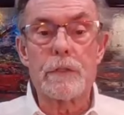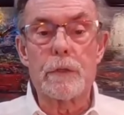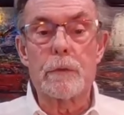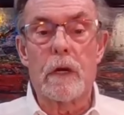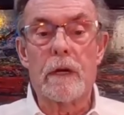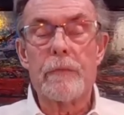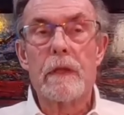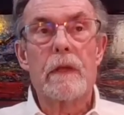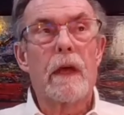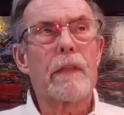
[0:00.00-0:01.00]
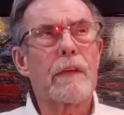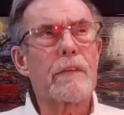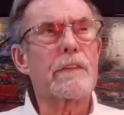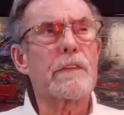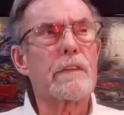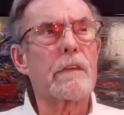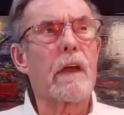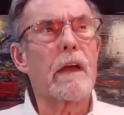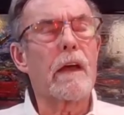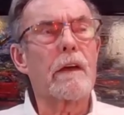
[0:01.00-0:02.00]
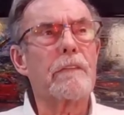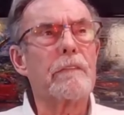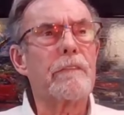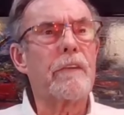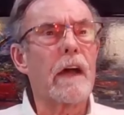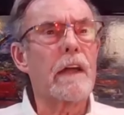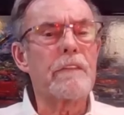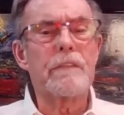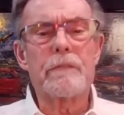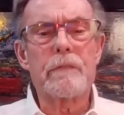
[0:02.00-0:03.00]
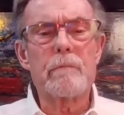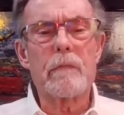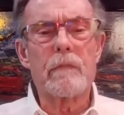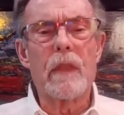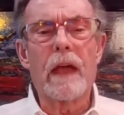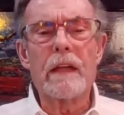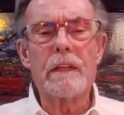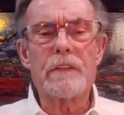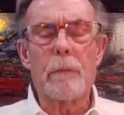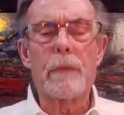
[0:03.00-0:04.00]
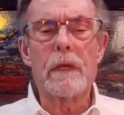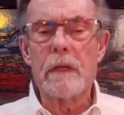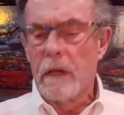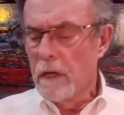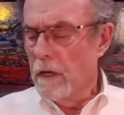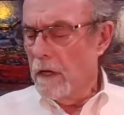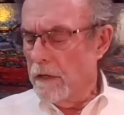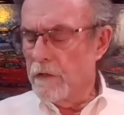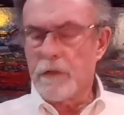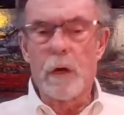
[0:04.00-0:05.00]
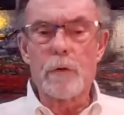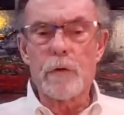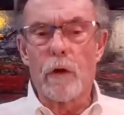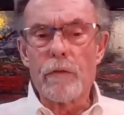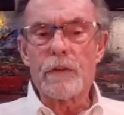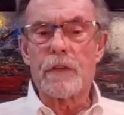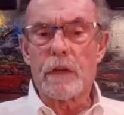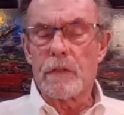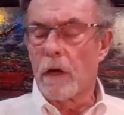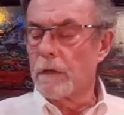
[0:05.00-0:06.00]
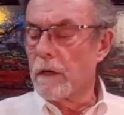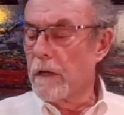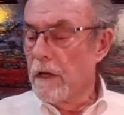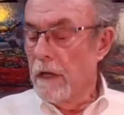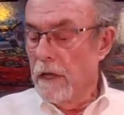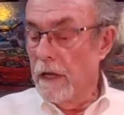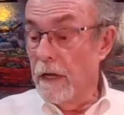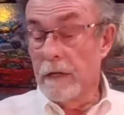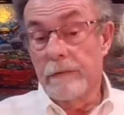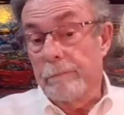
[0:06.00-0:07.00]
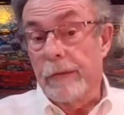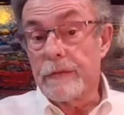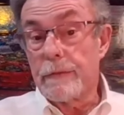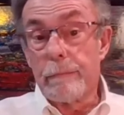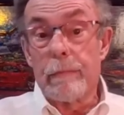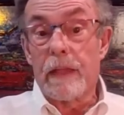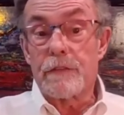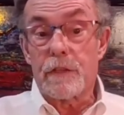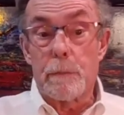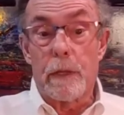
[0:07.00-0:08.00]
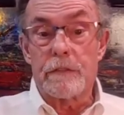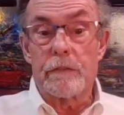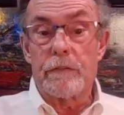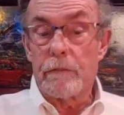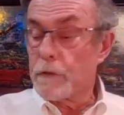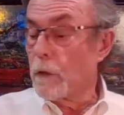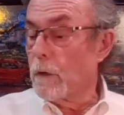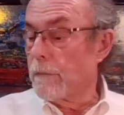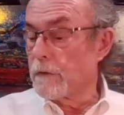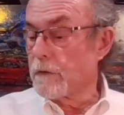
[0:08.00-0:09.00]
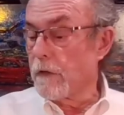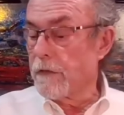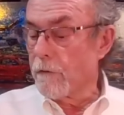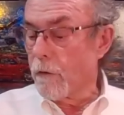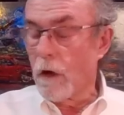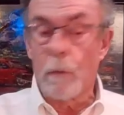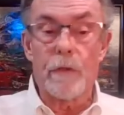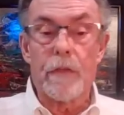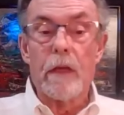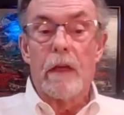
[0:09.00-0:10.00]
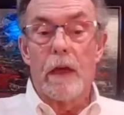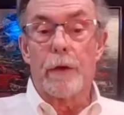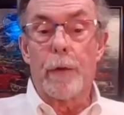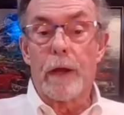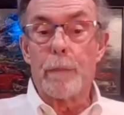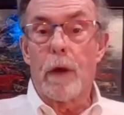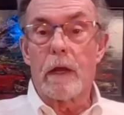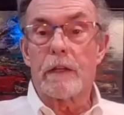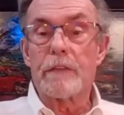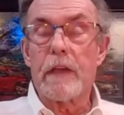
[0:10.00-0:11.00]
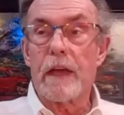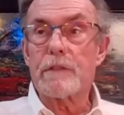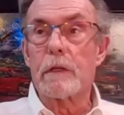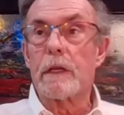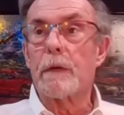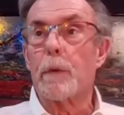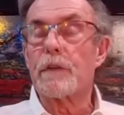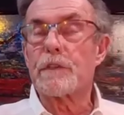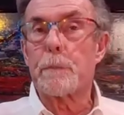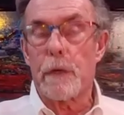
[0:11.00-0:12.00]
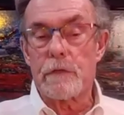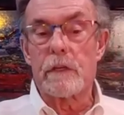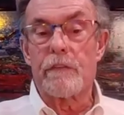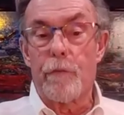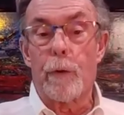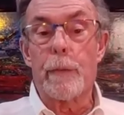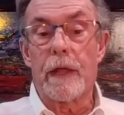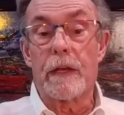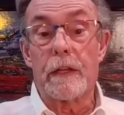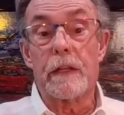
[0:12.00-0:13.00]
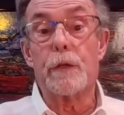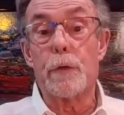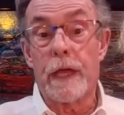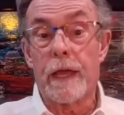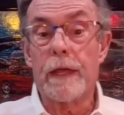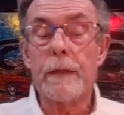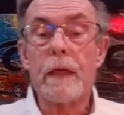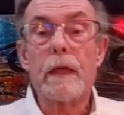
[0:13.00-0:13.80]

to, 590 something. This goes over 600, and it's less expensive. So there's nothing wrong with a great product. It actually was specially formulated in the UK